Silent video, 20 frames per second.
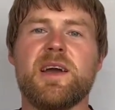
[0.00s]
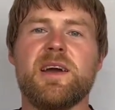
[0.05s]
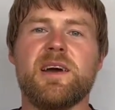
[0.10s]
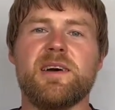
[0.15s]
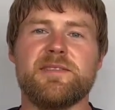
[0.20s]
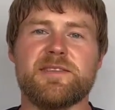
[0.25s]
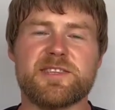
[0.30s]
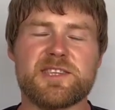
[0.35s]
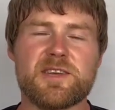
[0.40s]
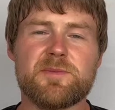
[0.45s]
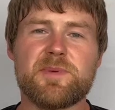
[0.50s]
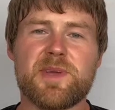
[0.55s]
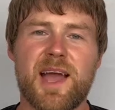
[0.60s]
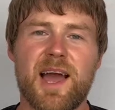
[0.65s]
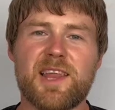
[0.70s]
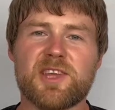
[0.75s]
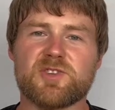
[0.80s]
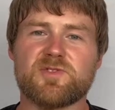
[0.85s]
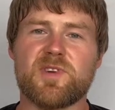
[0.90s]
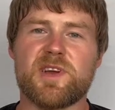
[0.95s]
And the
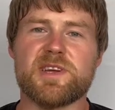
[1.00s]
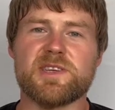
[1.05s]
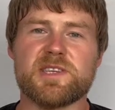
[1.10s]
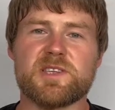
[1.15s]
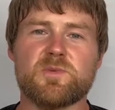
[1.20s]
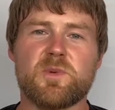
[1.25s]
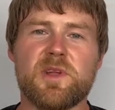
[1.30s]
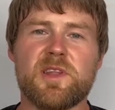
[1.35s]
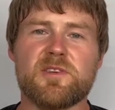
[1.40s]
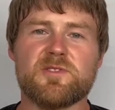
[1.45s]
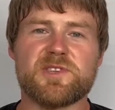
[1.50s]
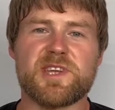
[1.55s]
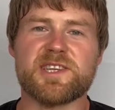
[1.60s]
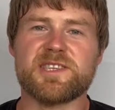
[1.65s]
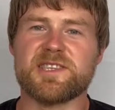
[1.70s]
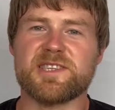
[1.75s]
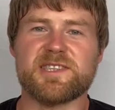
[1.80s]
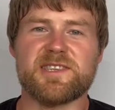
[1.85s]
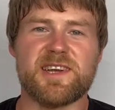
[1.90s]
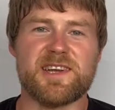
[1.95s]
Tibialis Raise is one of those
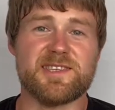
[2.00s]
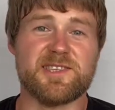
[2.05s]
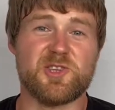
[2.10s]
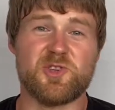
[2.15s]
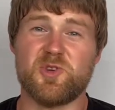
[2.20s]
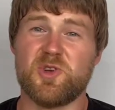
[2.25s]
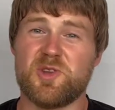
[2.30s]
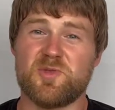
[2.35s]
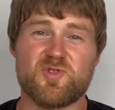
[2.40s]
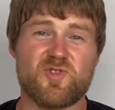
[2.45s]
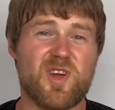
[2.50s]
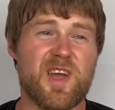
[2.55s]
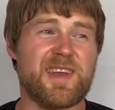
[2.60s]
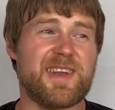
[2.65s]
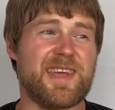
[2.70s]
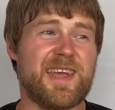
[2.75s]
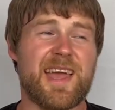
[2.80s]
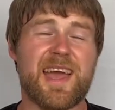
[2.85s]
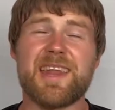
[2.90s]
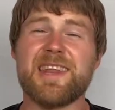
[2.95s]
exercises you can train
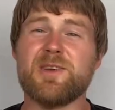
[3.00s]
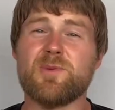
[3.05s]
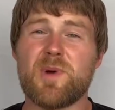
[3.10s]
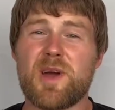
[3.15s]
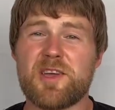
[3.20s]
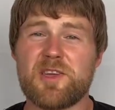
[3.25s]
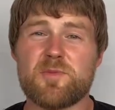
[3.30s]
it anywhere.